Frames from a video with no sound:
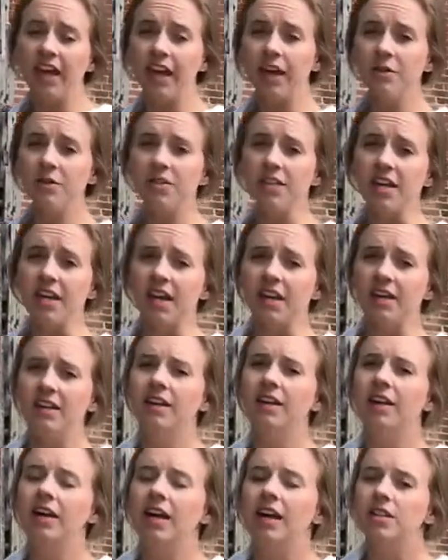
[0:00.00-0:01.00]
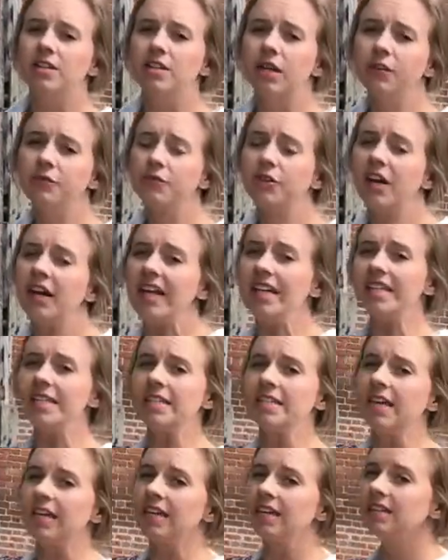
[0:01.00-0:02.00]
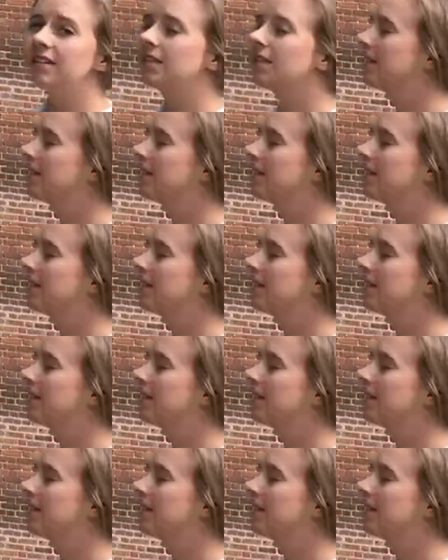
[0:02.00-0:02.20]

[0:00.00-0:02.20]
counting. So for instance,